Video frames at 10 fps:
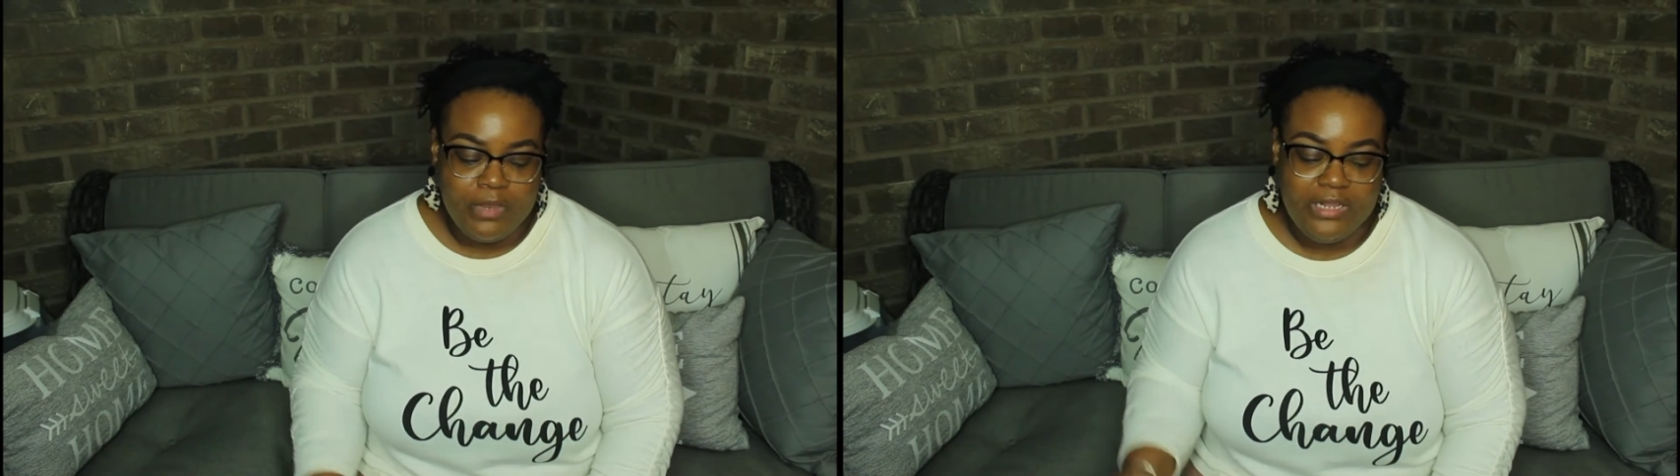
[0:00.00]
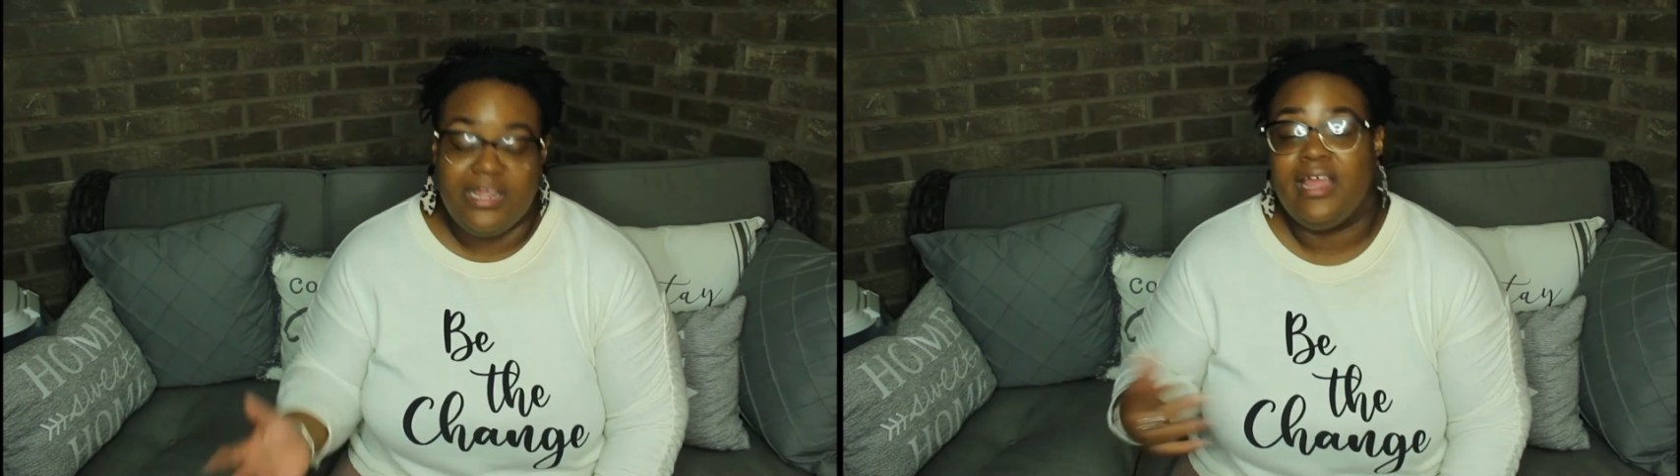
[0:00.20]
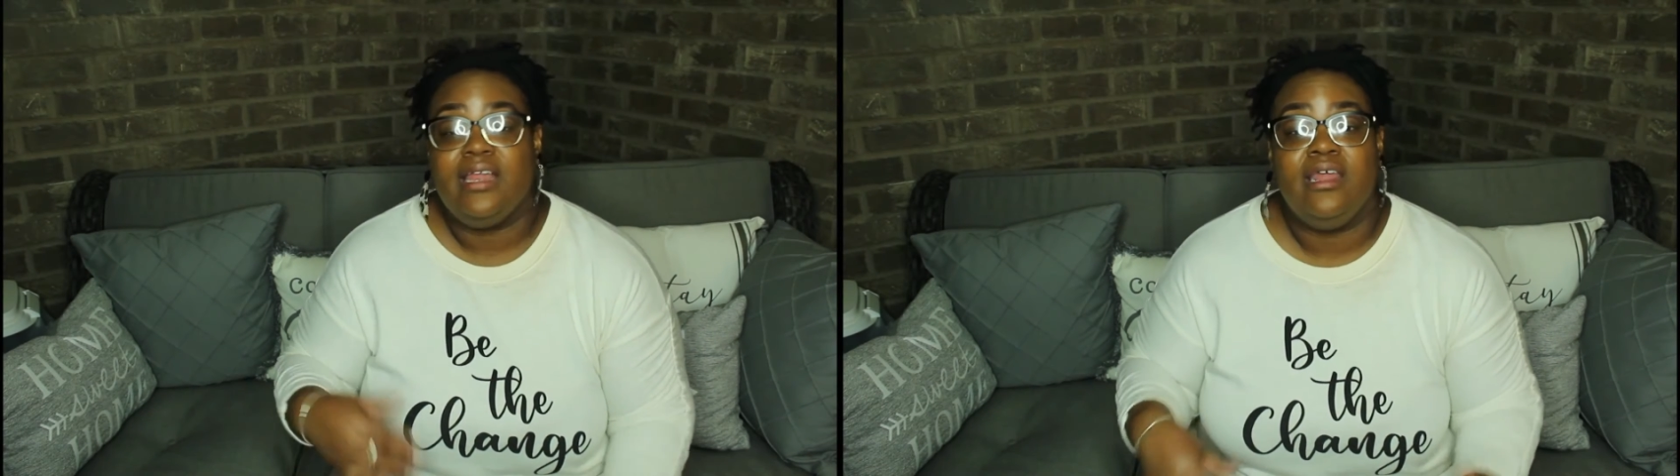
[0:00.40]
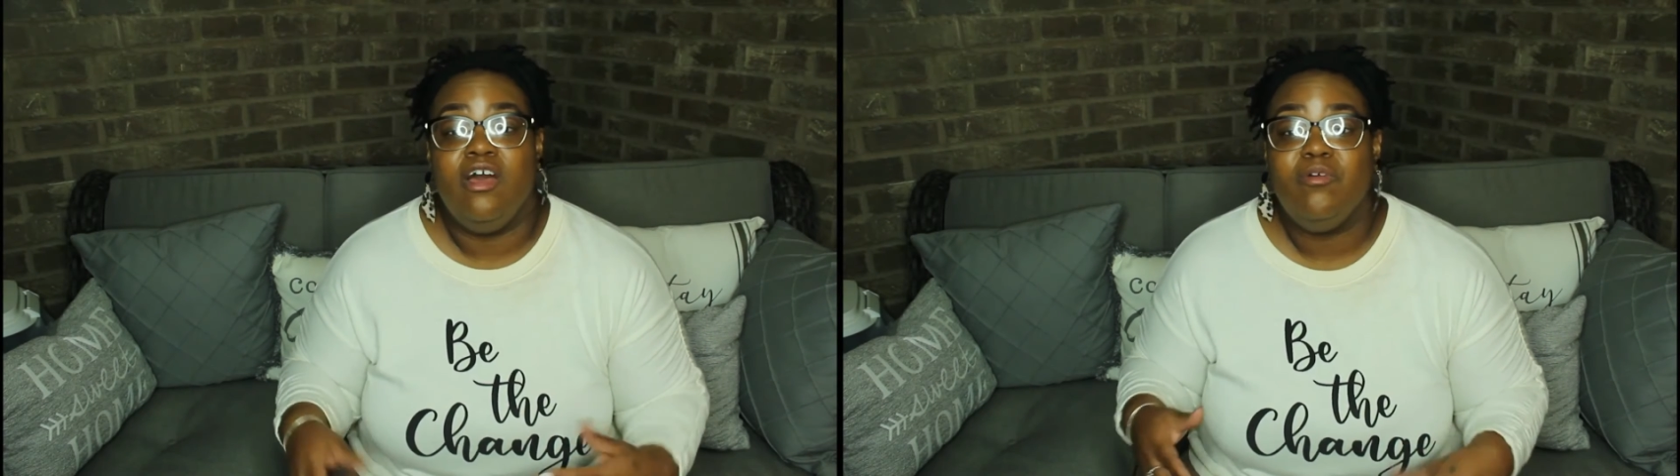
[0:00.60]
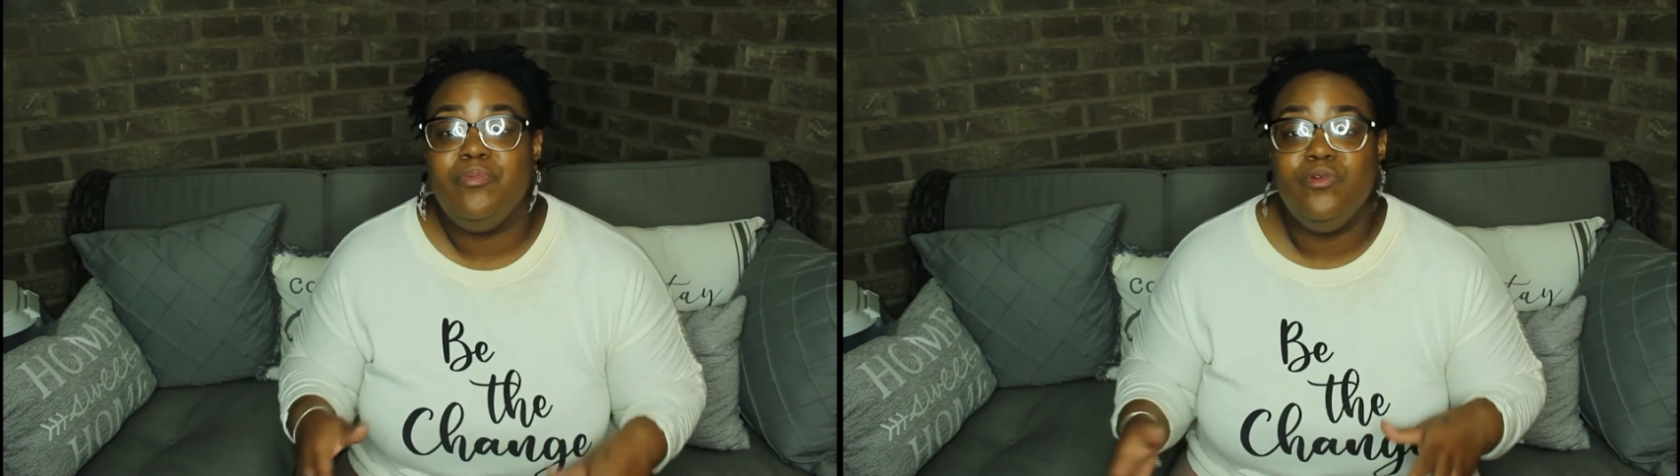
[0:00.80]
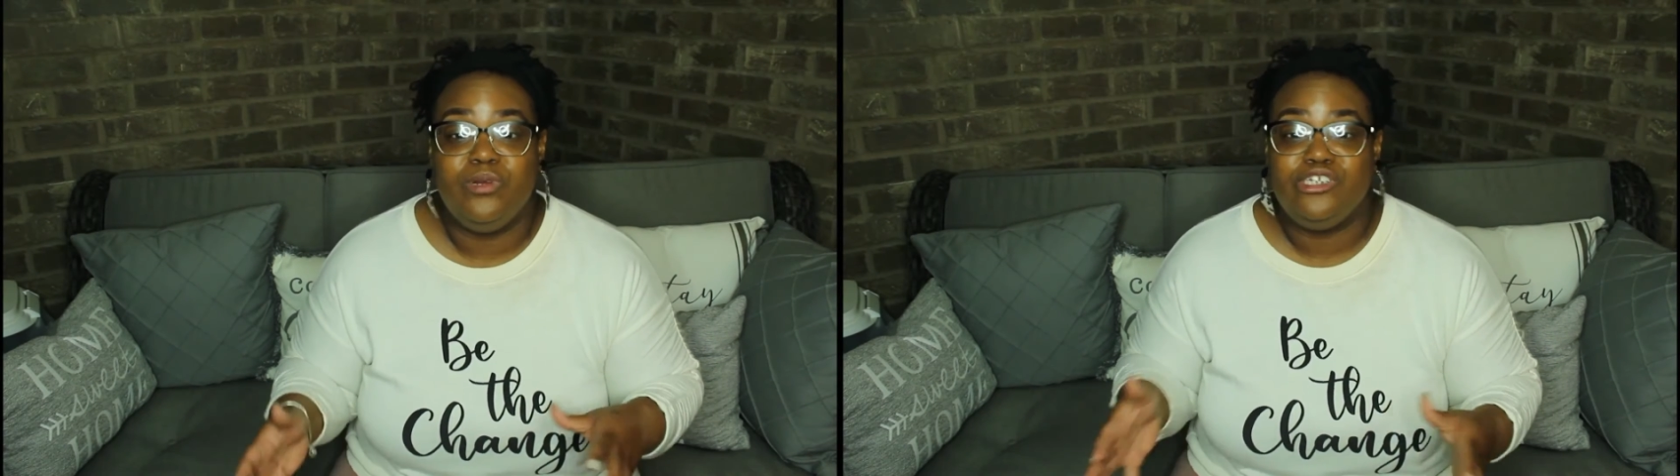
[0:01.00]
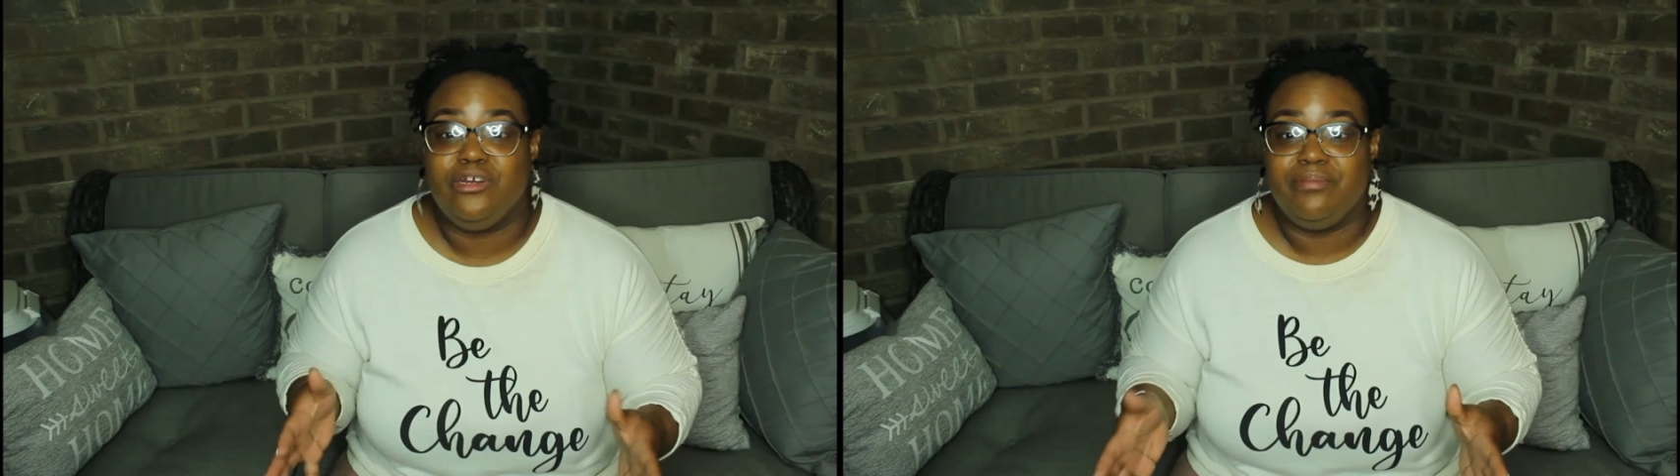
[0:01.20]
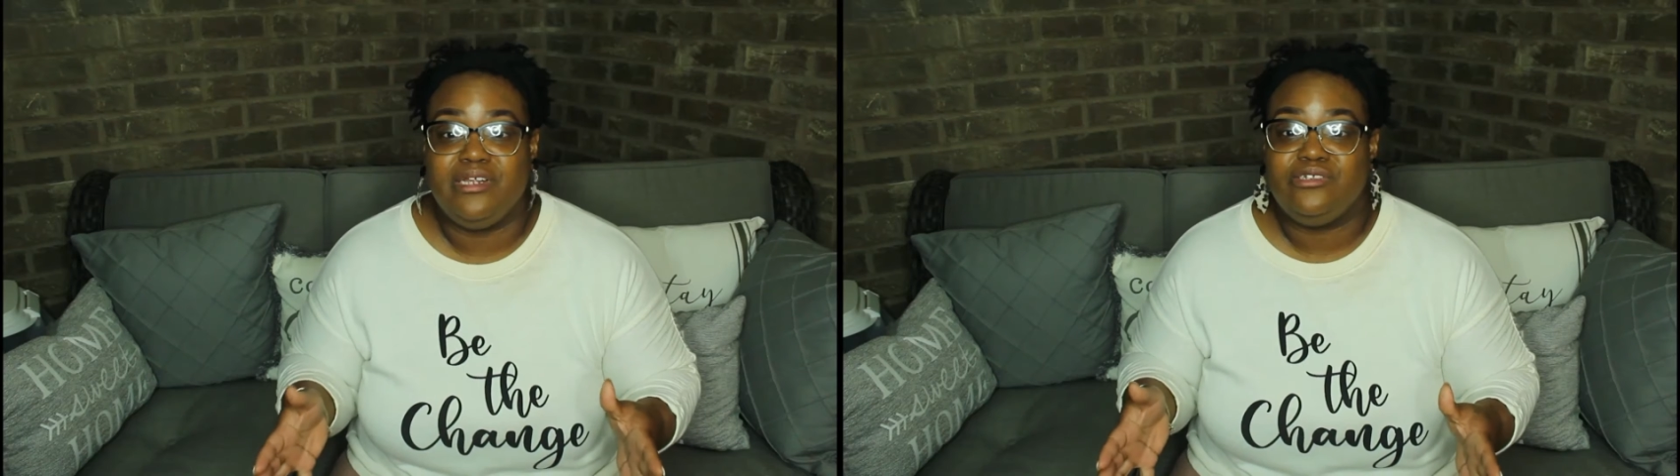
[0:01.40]
that can help you with
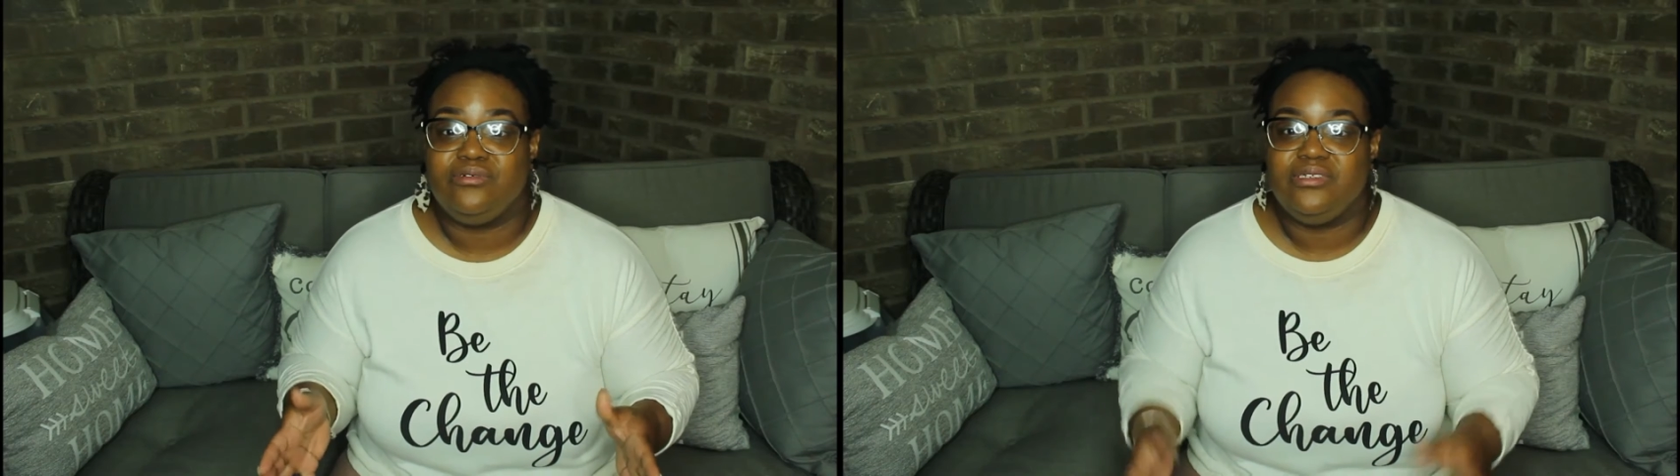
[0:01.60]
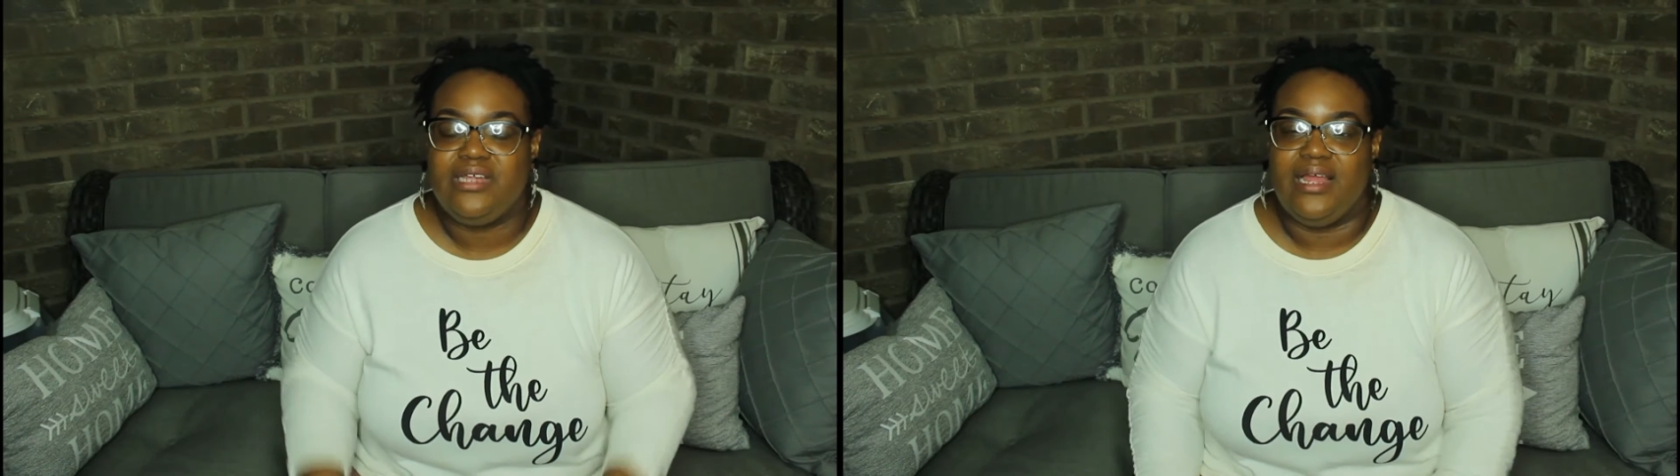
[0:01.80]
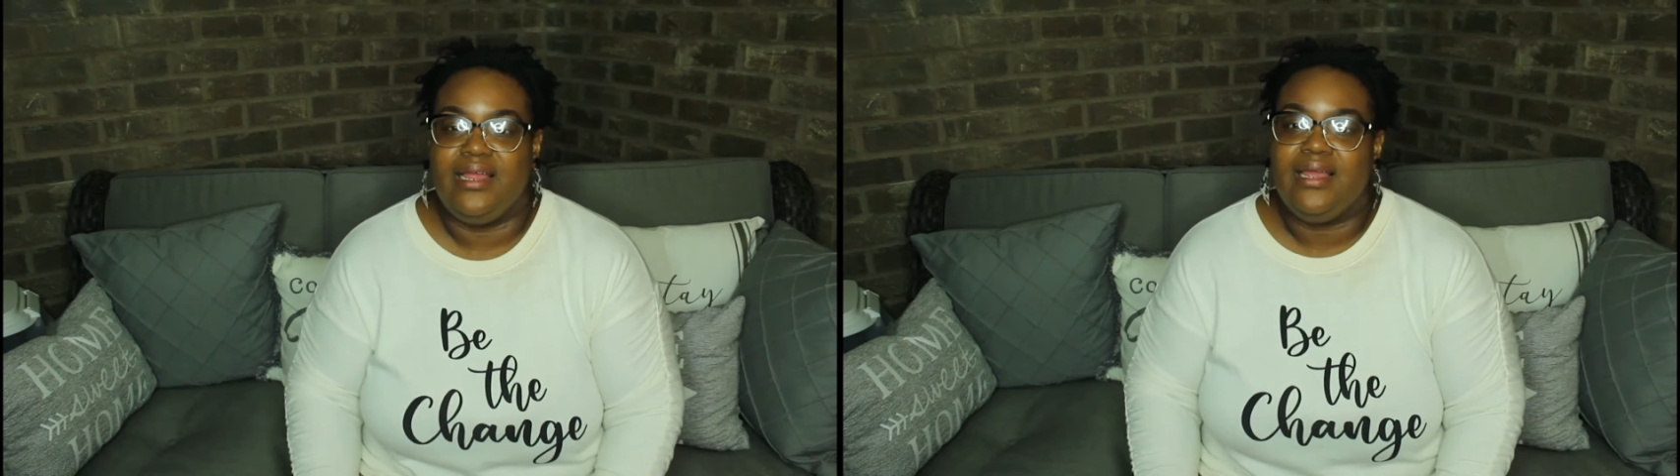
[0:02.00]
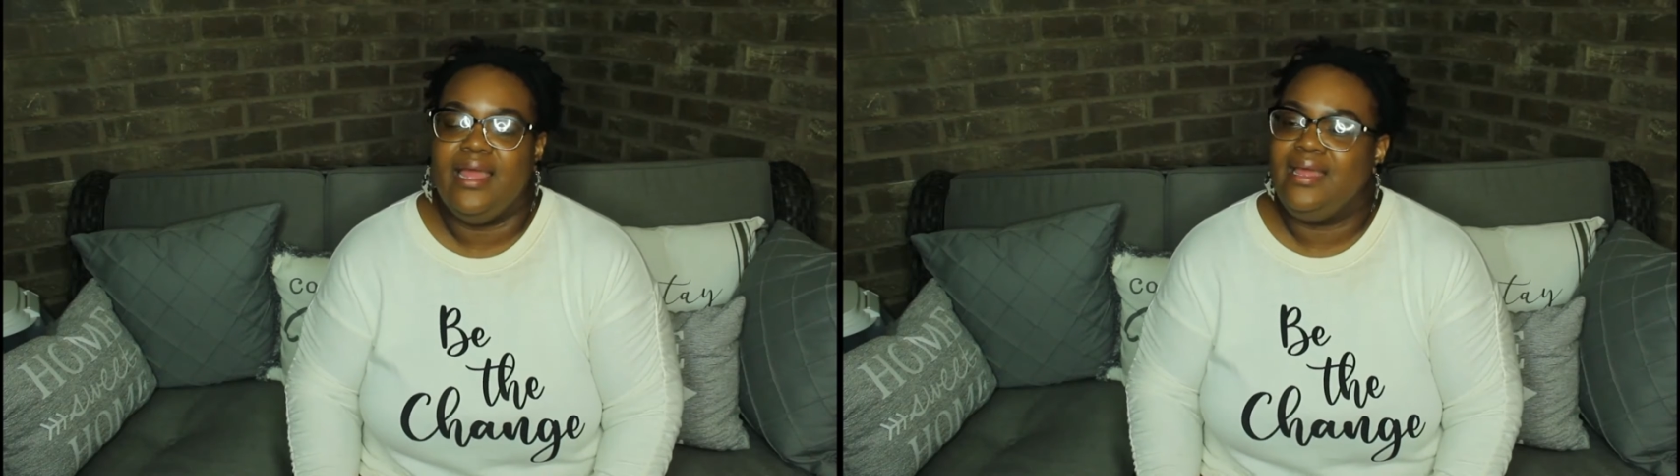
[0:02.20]
your mental state.